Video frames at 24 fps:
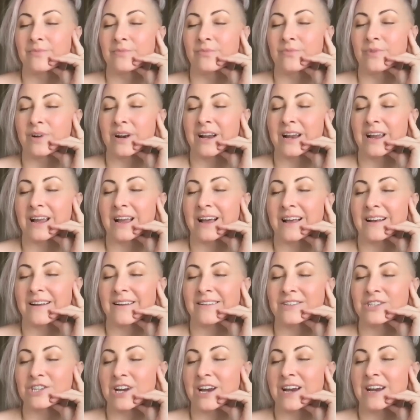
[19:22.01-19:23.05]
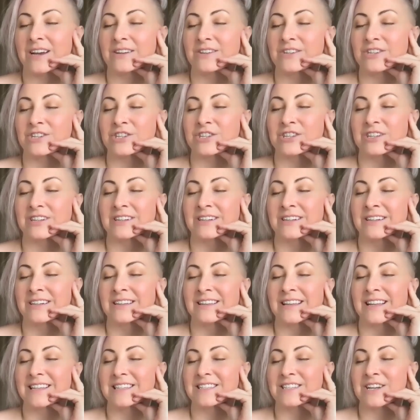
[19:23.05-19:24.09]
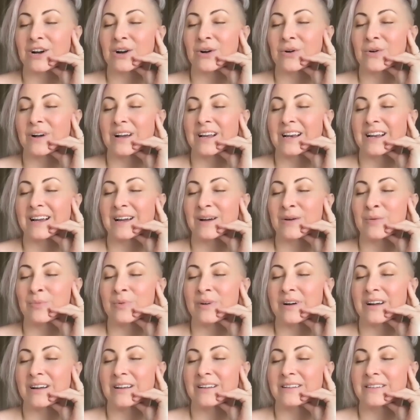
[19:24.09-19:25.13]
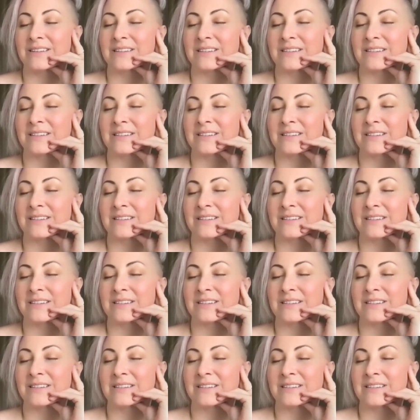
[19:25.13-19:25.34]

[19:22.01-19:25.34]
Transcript: what I cannot change? That's not quite it, but